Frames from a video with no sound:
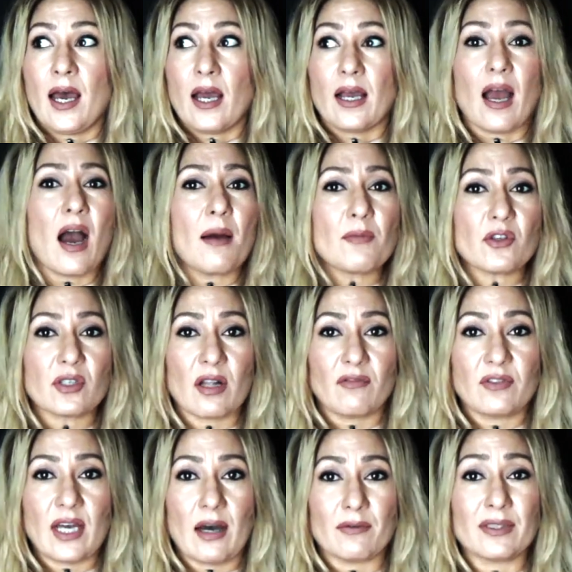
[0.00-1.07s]
calm
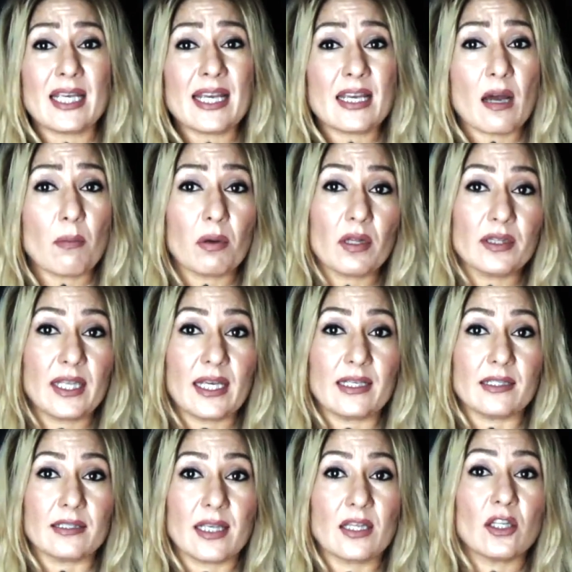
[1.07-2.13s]
yourself down, take a couple of
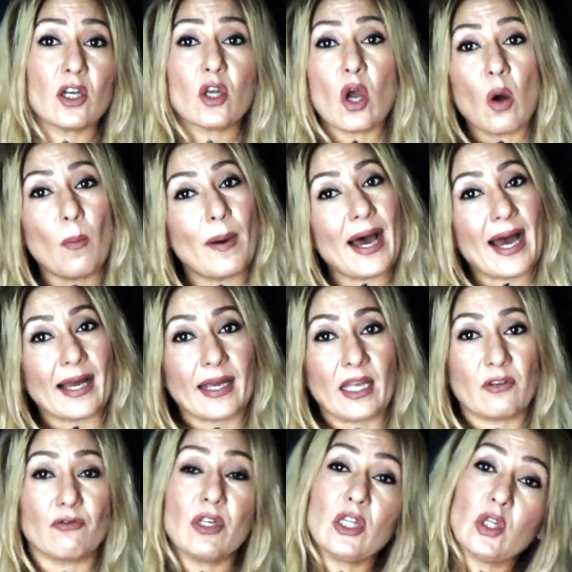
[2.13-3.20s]
days and then go back
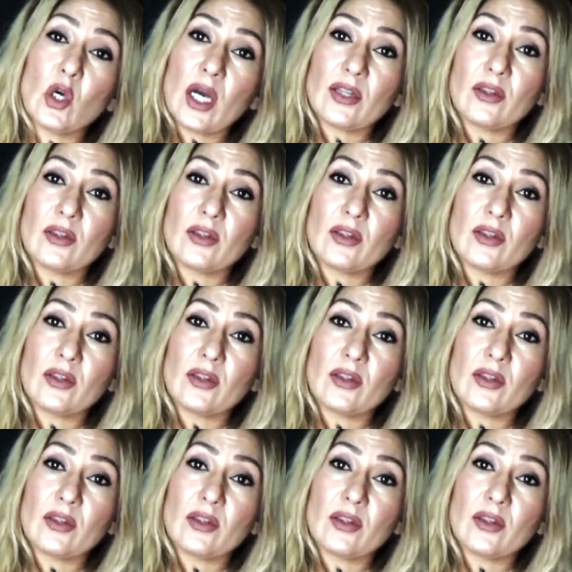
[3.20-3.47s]
and relook